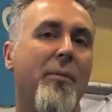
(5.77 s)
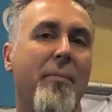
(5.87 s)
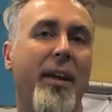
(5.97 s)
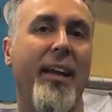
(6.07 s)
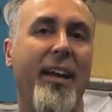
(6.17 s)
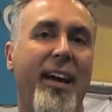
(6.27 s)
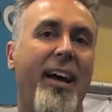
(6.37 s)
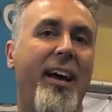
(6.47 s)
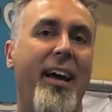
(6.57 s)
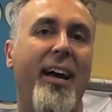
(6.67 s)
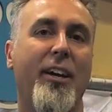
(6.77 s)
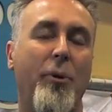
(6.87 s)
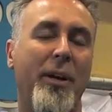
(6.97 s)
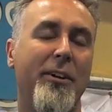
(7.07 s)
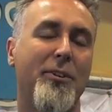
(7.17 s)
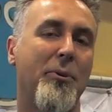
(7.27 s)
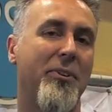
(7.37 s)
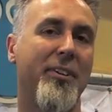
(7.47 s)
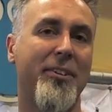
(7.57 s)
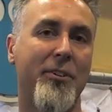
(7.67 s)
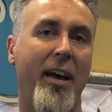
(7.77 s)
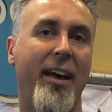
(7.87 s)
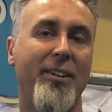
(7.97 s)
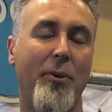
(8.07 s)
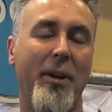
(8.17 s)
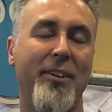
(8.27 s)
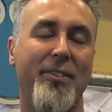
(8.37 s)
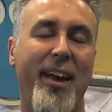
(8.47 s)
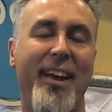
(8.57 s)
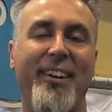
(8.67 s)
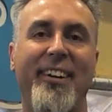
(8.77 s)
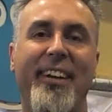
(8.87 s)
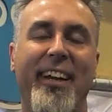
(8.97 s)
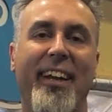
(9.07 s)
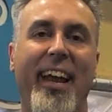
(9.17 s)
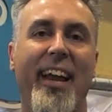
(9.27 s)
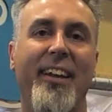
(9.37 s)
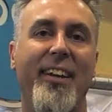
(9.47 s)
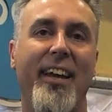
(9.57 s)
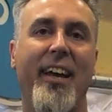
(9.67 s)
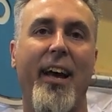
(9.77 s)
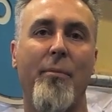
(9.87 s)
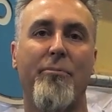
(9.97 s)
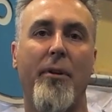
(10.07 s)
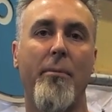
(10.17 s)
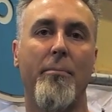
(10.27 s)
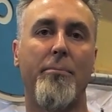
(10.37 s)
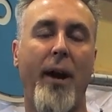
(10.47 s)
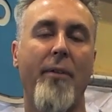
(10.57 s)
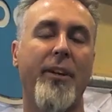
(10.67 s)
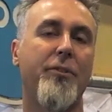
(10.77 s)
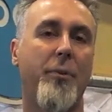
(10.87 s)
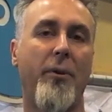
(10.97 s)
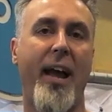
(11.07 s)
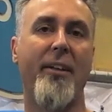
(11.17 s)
I'm a uh, career to uh, toy designer, and uh, I'm from Providence, Rhode